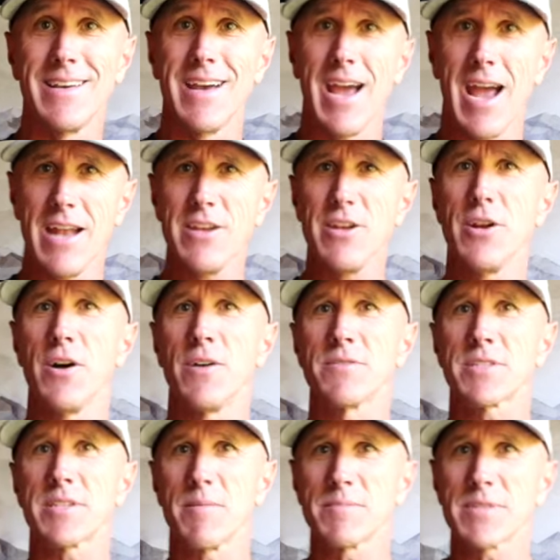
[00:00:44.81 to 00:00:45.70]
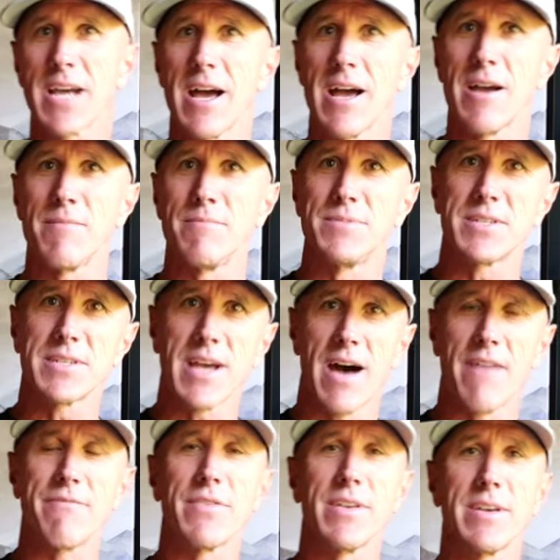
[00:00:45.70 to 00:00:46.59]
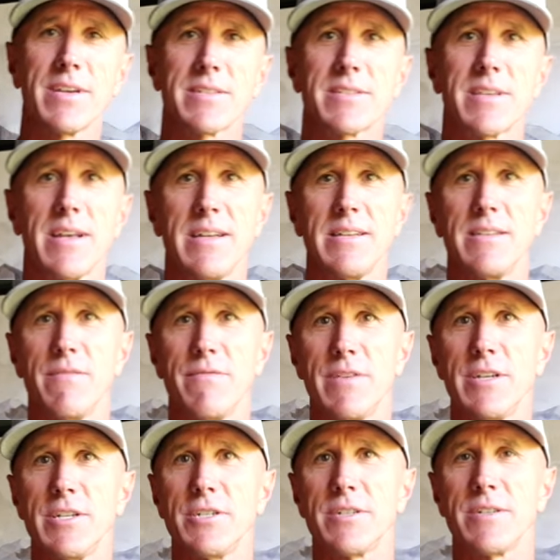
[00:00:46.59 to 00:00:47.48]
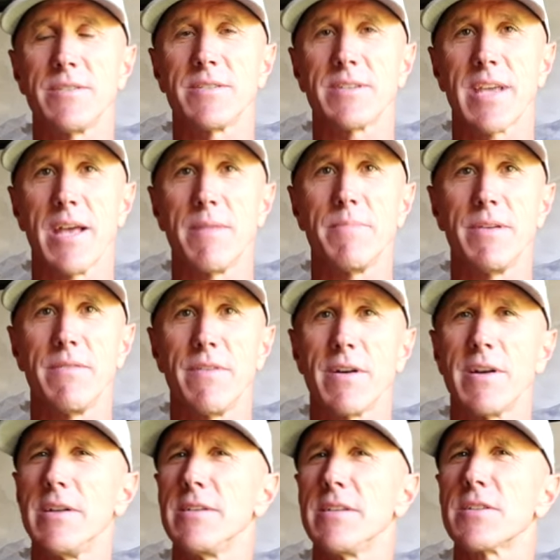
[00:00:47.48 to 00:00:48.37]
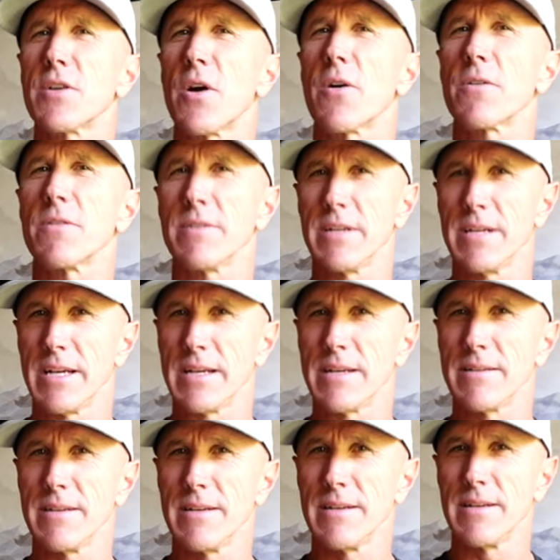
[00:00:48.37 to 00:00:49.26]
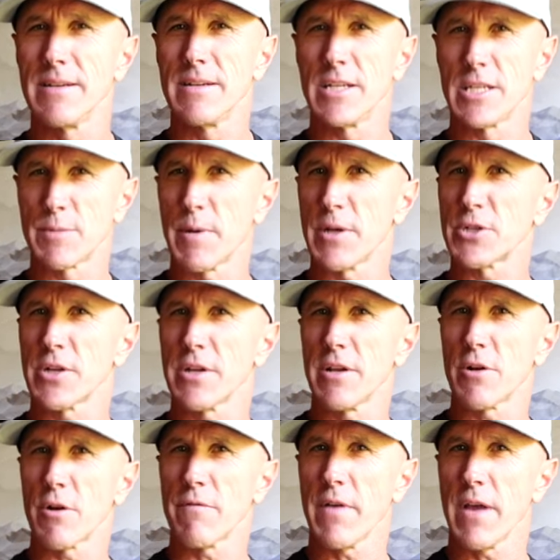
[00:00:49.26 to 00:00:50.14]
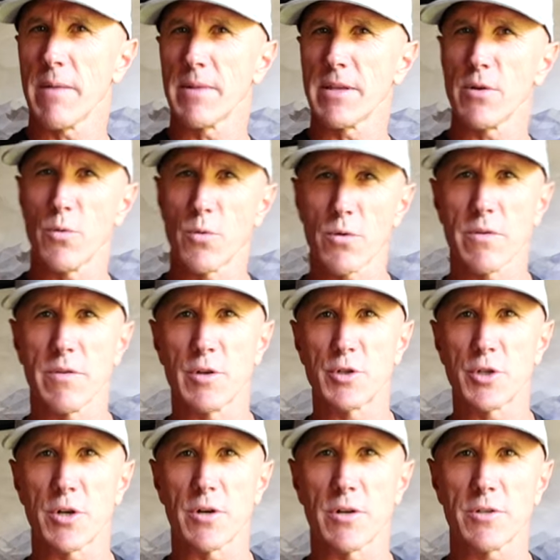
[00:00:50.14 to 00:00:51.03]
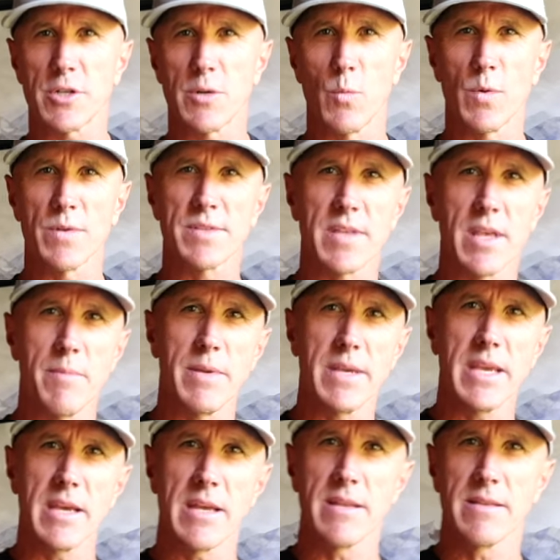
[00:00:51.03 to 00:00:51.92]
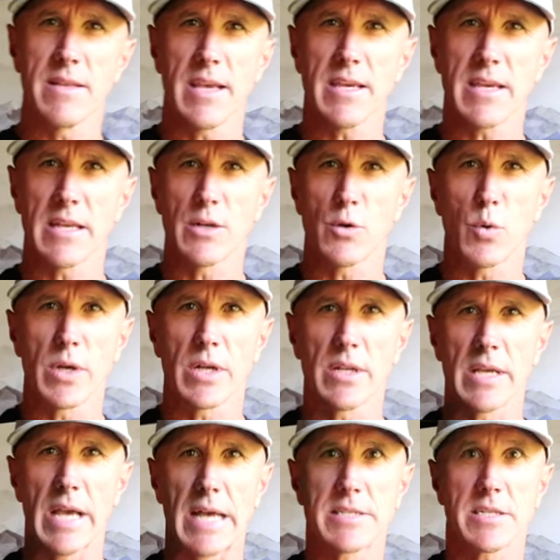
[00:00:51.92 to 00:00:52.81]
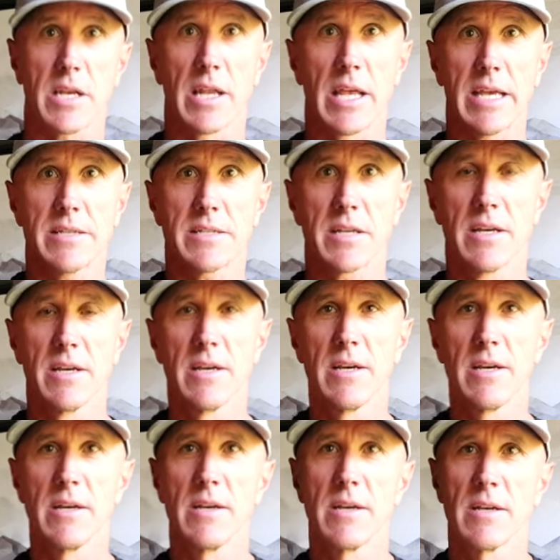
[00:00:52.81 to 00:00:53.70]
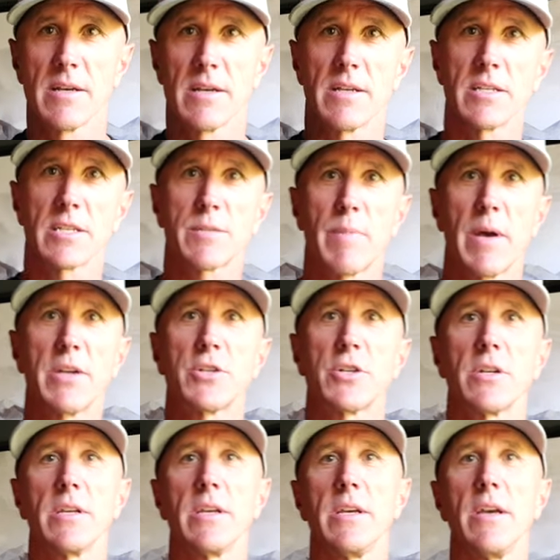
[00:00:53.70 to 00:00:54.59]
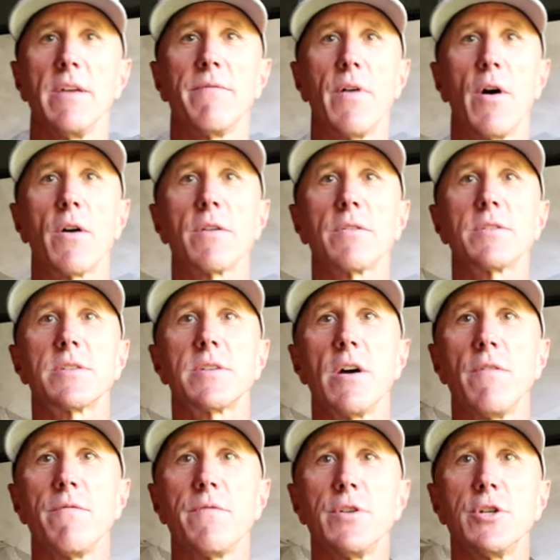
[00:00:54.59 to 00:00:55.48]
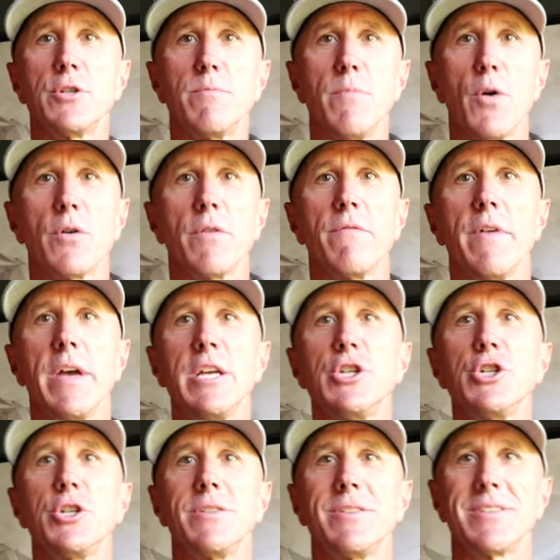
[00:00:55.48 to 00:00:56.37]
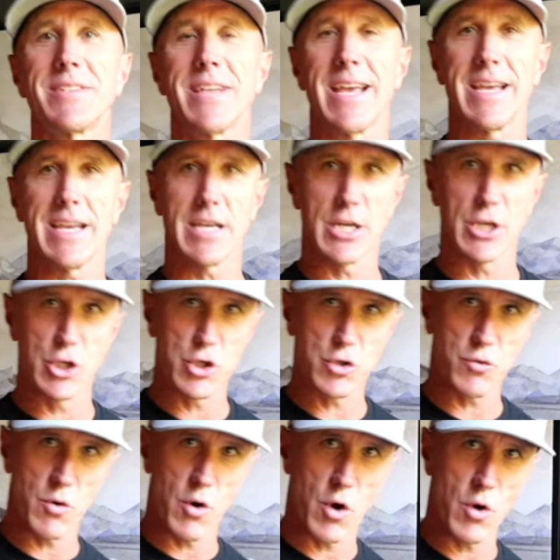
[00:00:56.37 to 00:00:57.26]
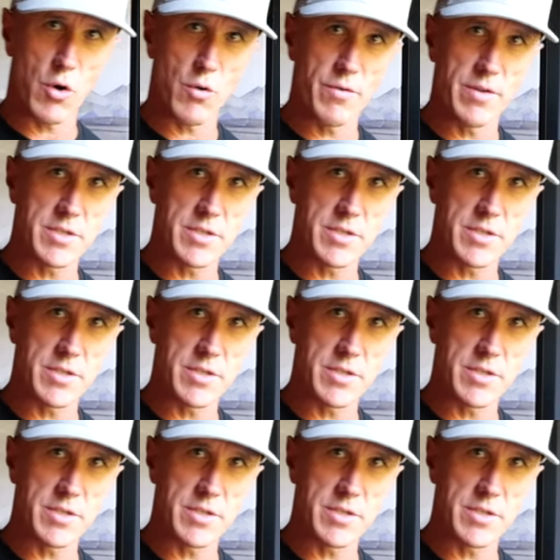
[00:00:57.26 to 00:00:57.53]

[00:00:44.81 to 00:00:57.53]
And you know, sometimes conflicts and divisions can be very disheartening, especially in our family or in the church. And once they begin, they can quickly escalate, especially if our selfish motivations take control.